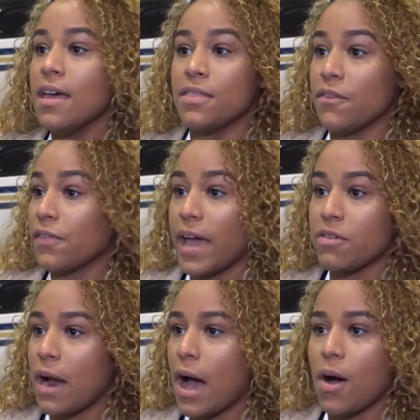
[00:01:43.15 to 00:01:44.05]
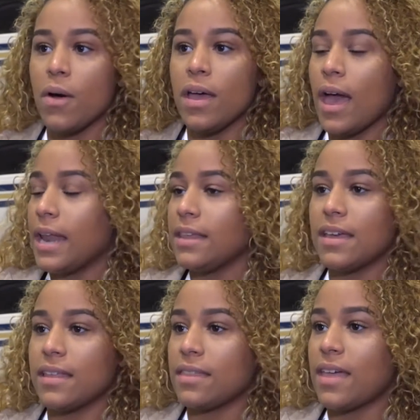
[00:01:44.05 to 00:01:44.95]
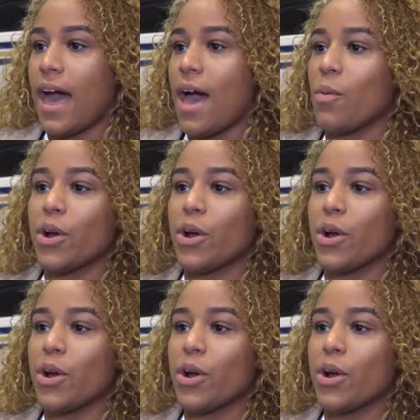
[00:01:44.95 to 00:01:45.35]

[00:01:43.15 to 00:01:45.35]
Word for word: the flight route, anything like that.